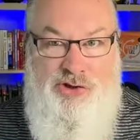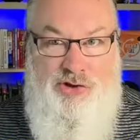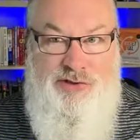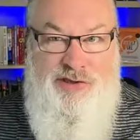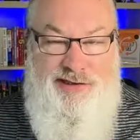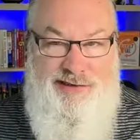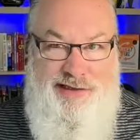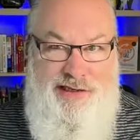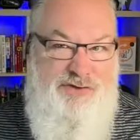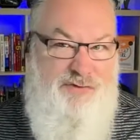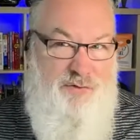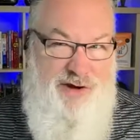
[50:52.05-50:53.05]
So it's at
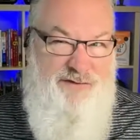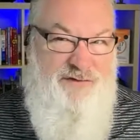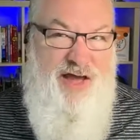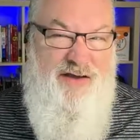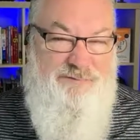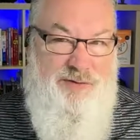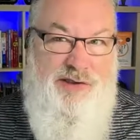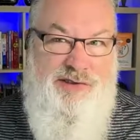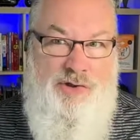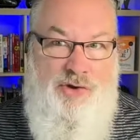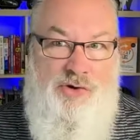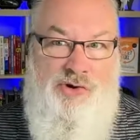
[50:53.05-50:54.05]
least 25
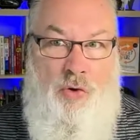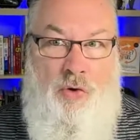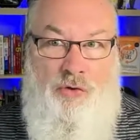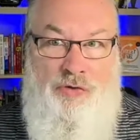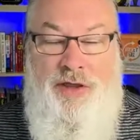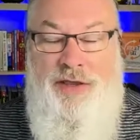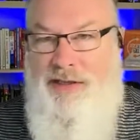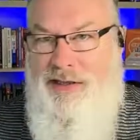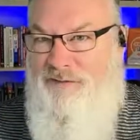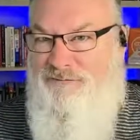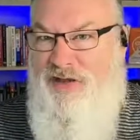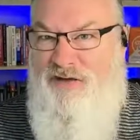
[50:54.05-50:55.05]
plus years old,
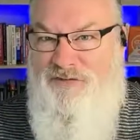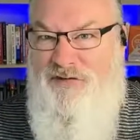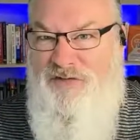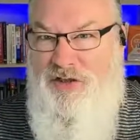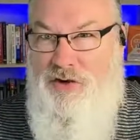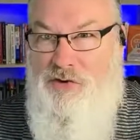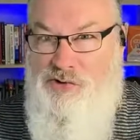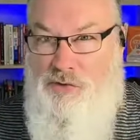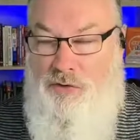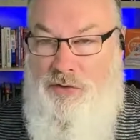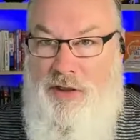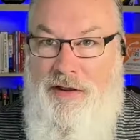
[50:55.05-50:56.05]
if not 50 years
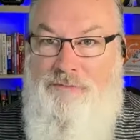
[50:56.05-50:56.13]
old.